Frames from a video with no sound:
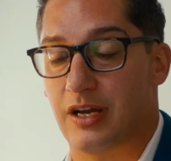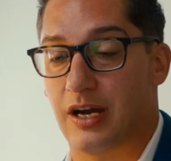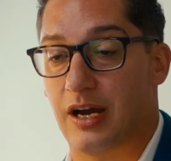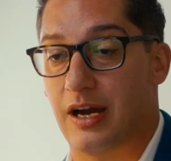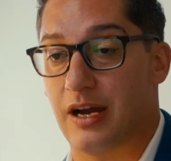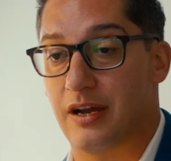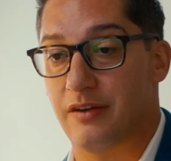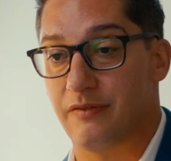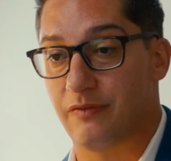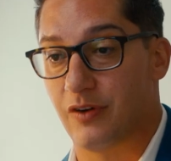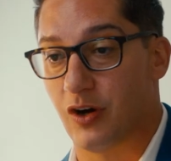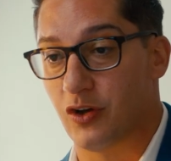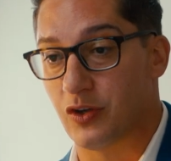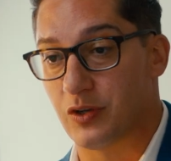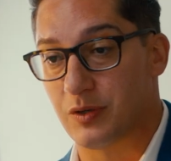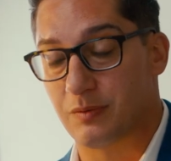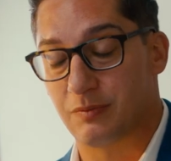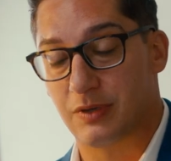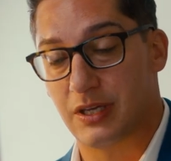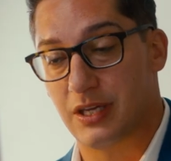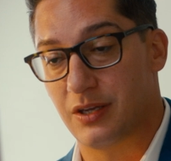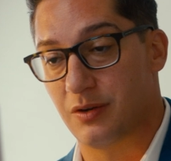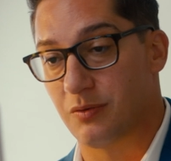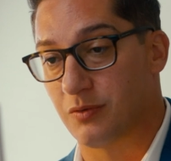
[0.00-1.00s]
high volume
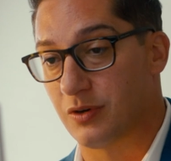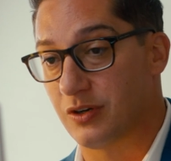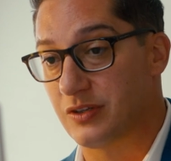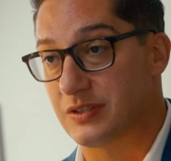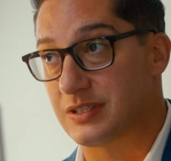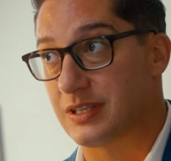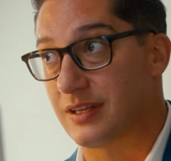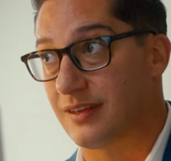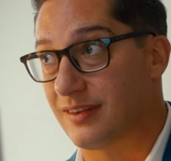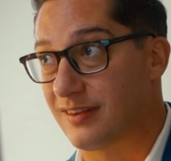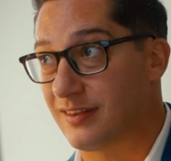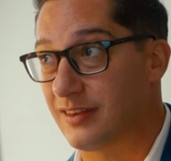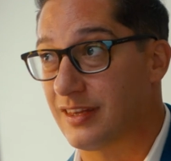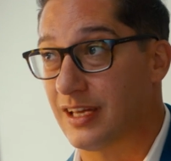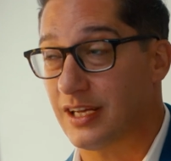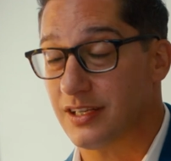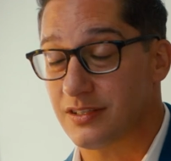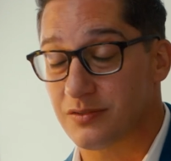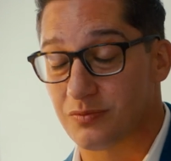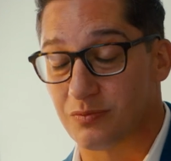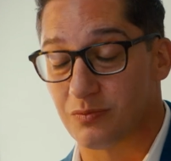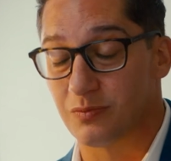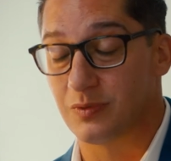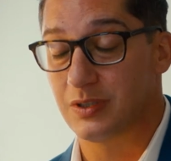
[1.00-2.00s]
keywords, and that's
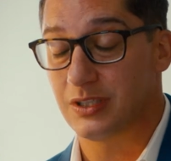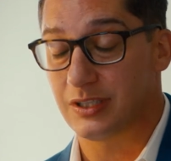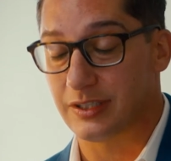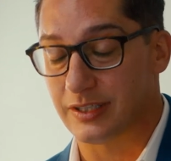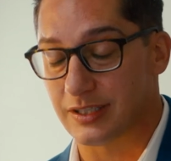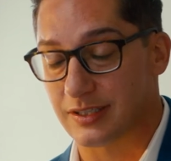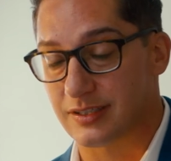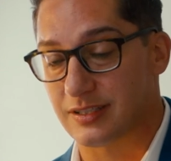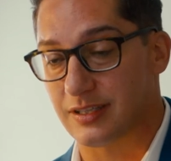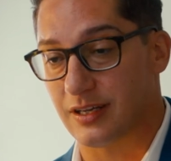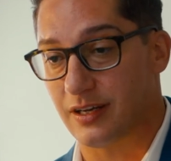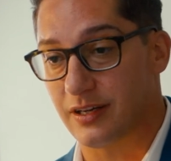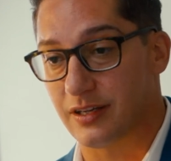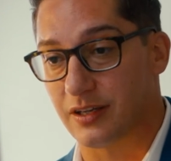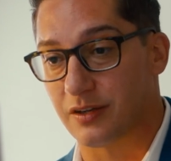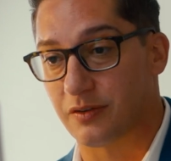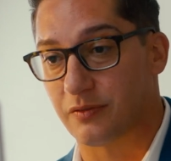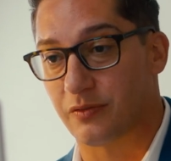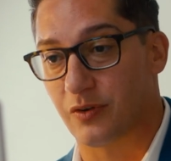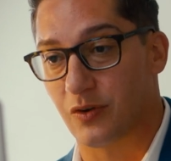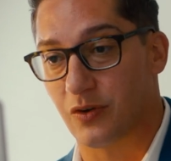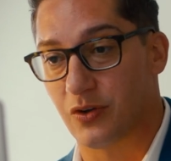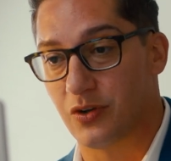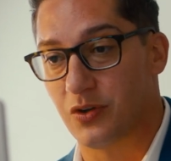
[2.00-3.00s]
really exciting
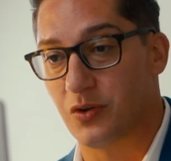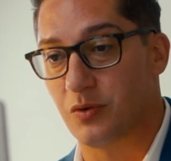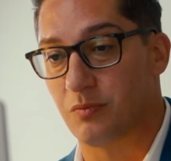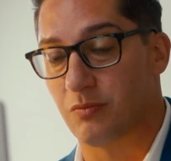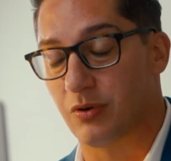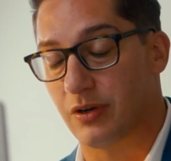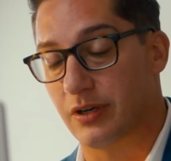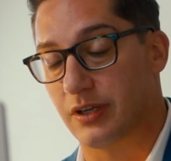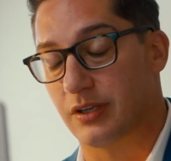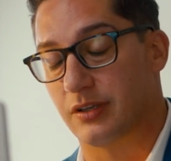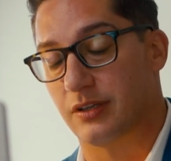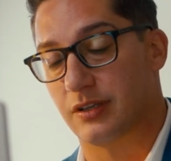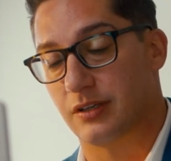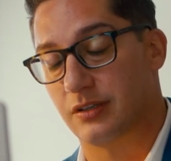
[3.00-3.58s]
for a new brand.